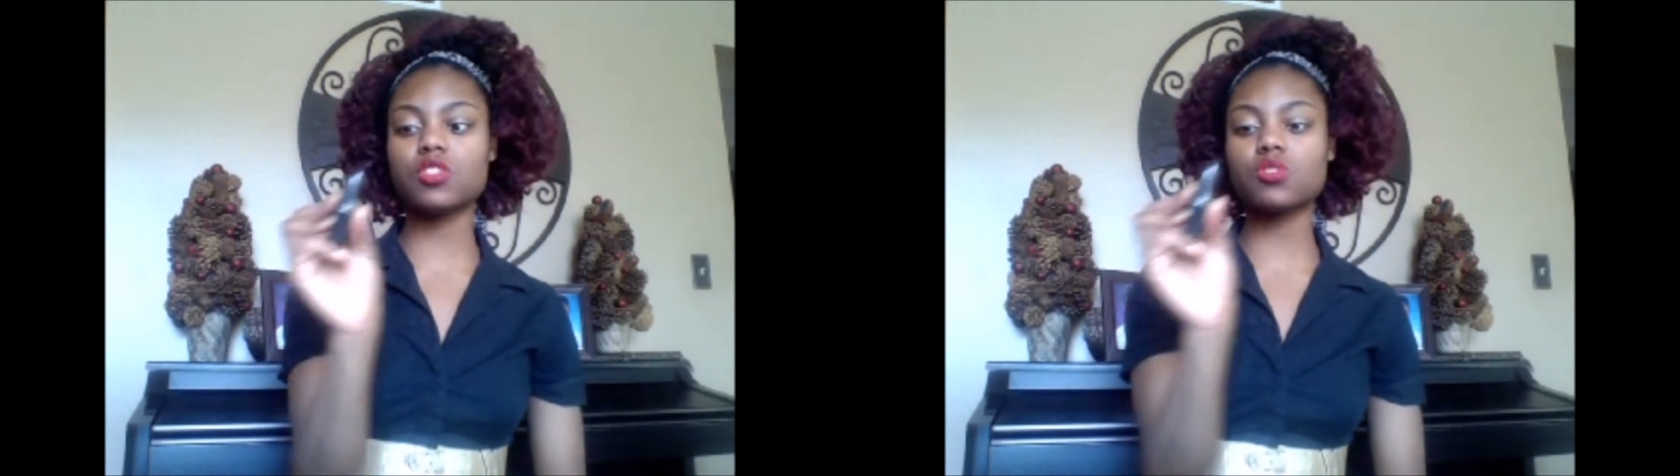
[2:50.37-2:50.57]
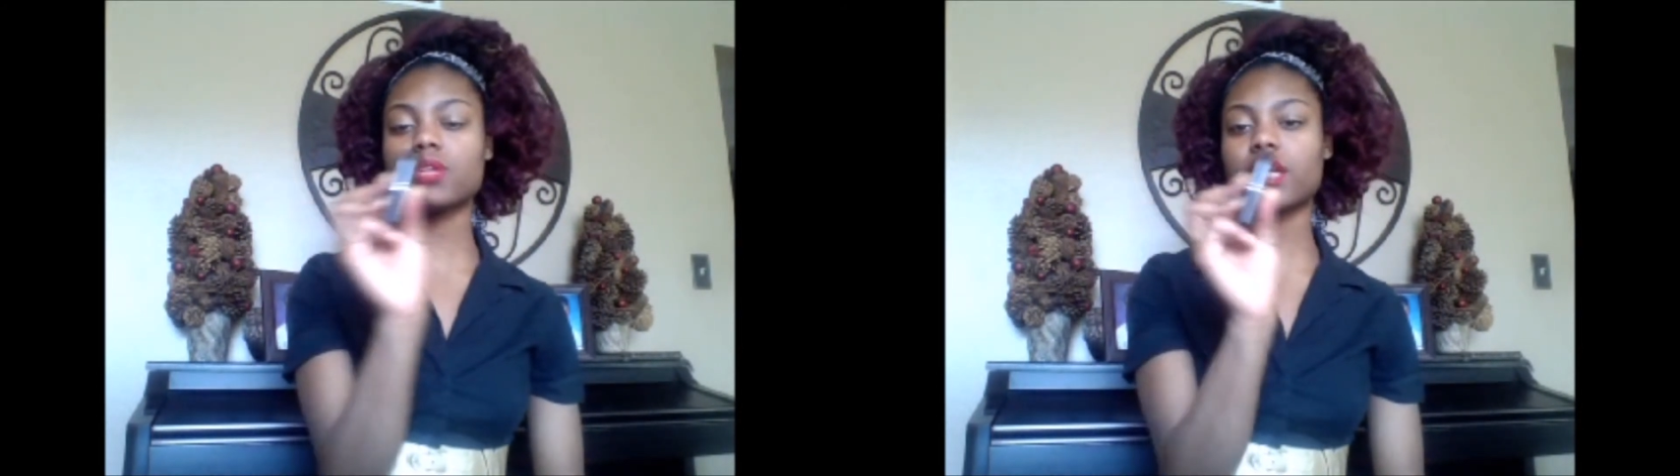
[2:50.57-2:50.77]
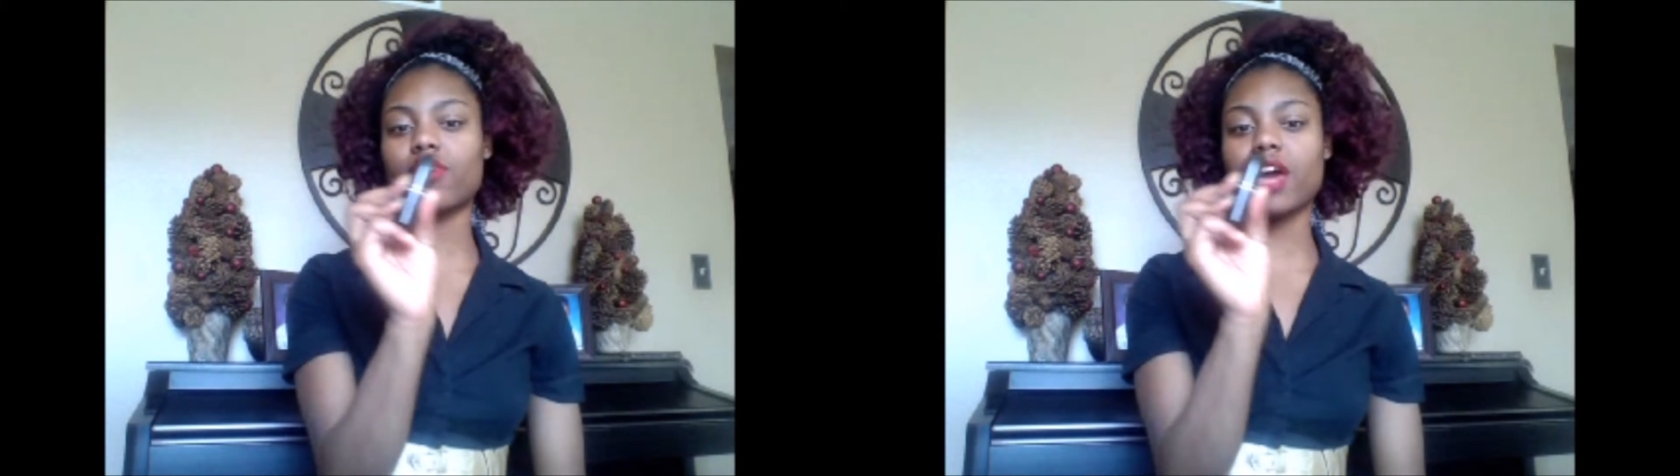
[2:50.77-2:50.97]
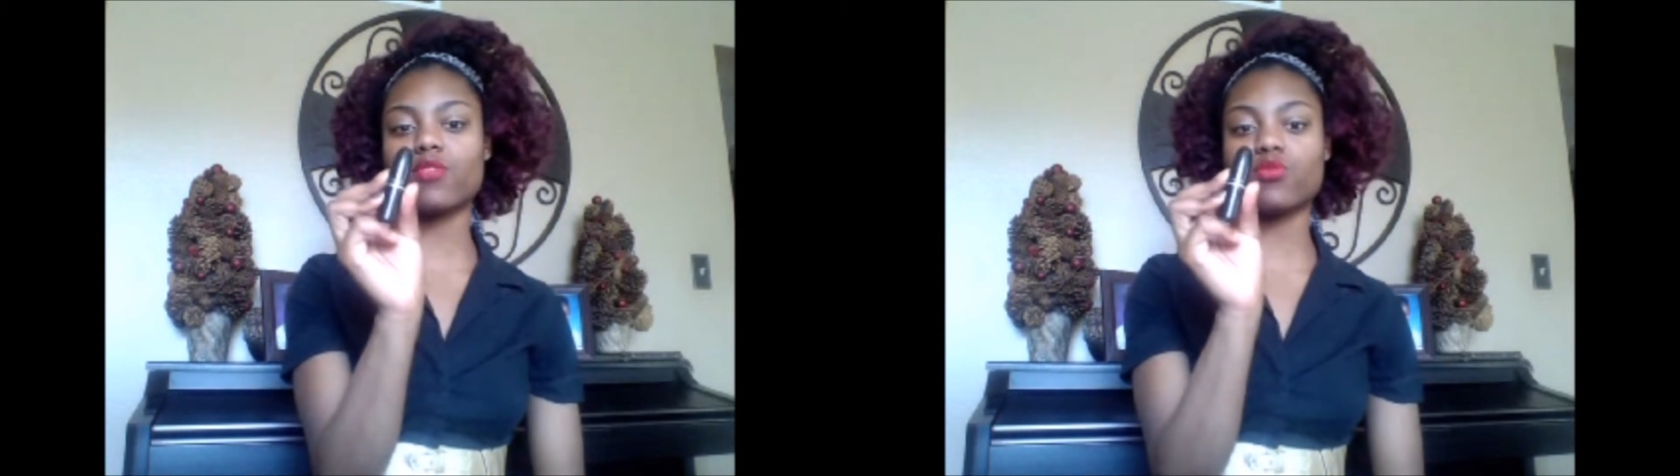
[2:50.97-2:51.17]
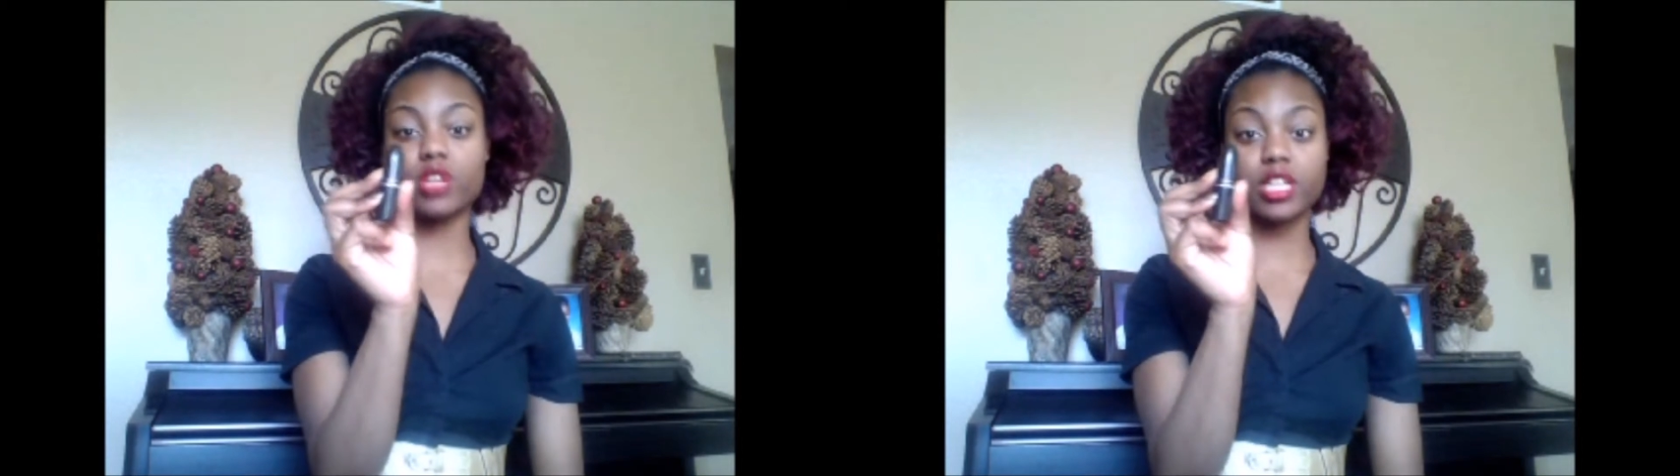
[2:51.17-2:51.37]
this one, I've
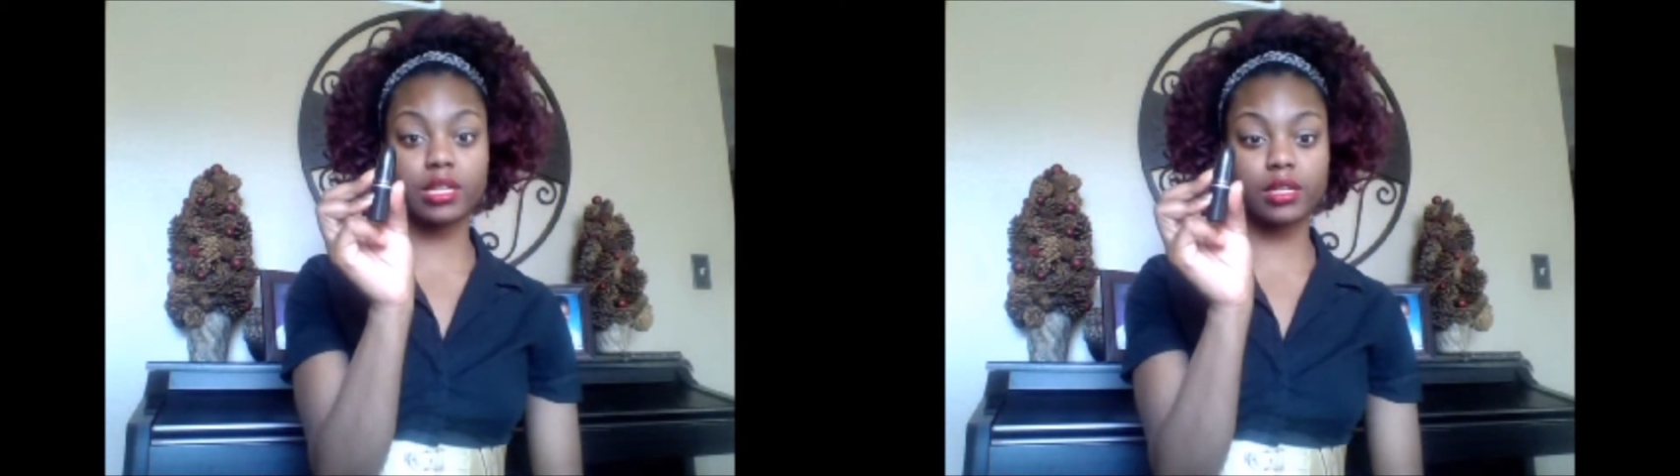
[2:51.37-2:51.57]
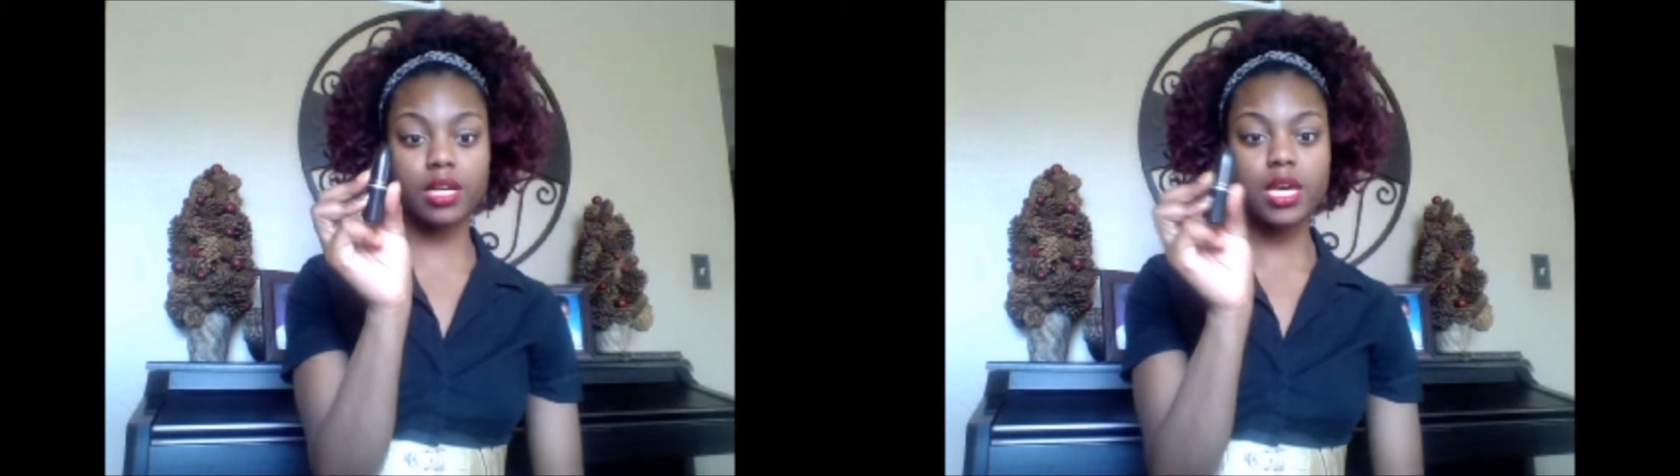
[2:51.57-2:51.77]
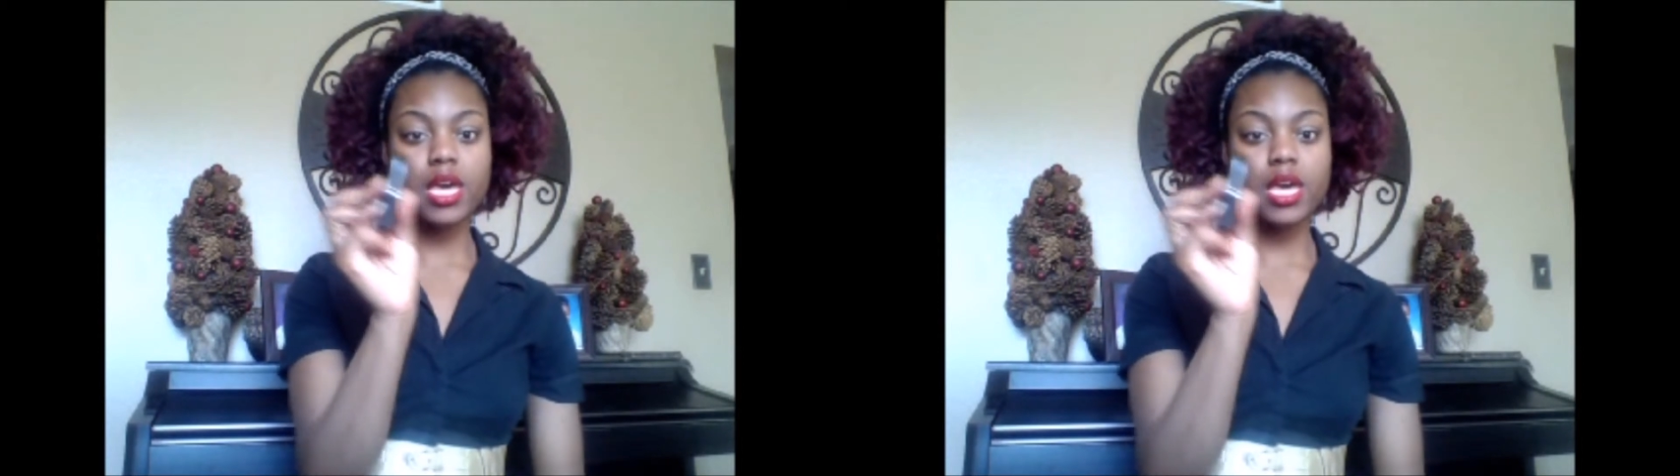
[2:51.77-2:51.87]
had for a year,